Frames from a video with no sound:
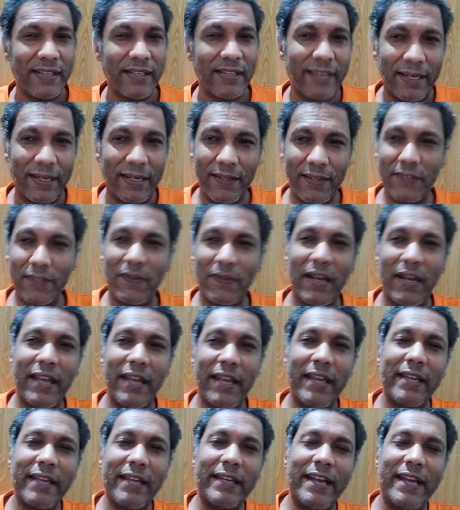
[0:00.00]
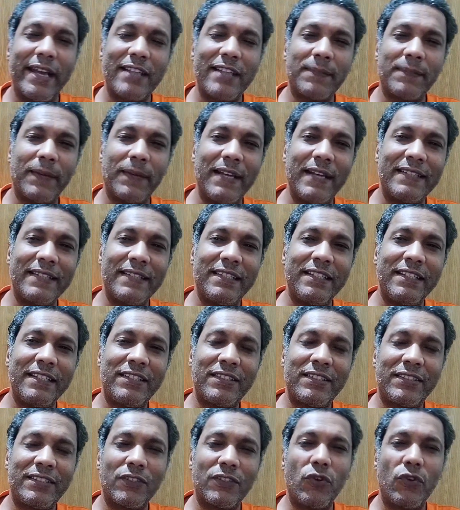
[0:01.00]
That is why gas
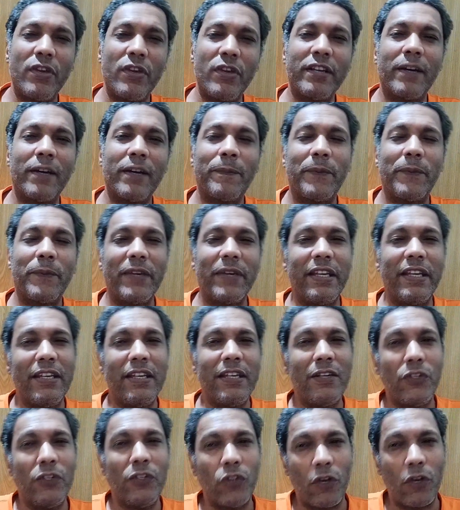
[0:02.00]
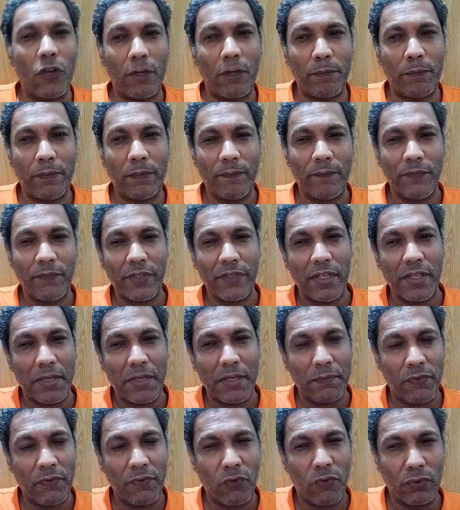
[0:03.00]
prices going up in Europe.
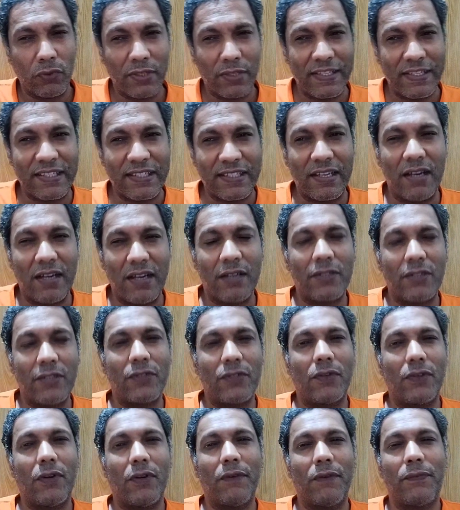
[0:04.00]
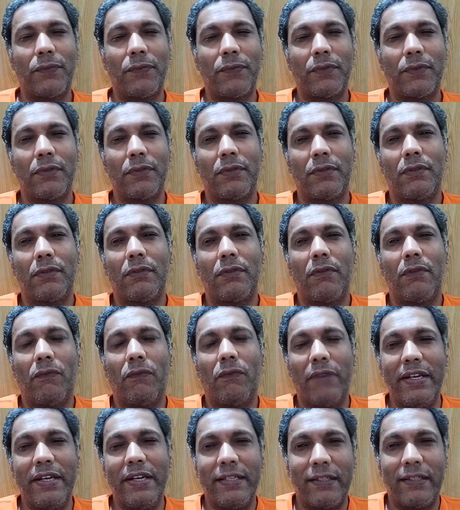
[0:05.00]
Before the start of
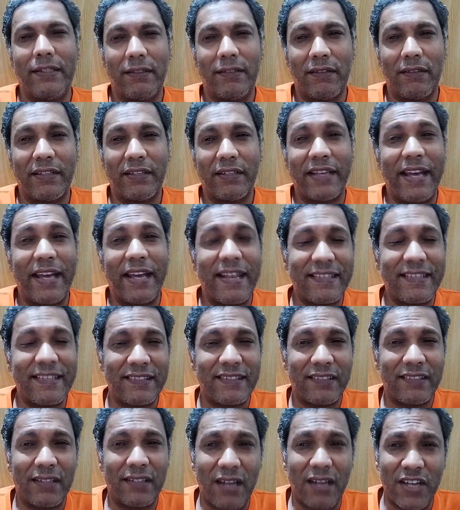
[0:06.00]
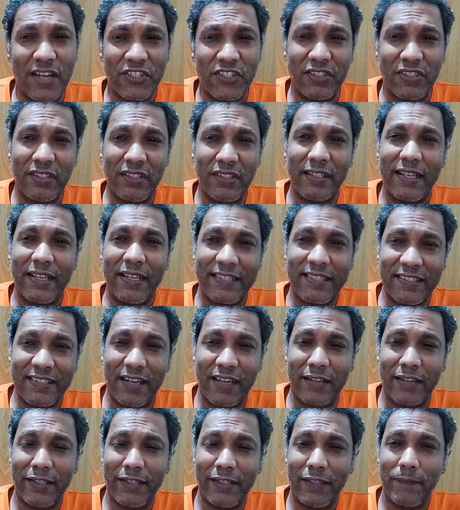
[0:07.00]
winter, gas rationing has
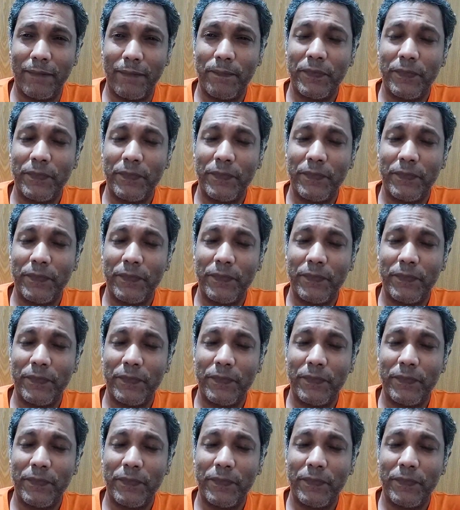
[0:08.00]
started.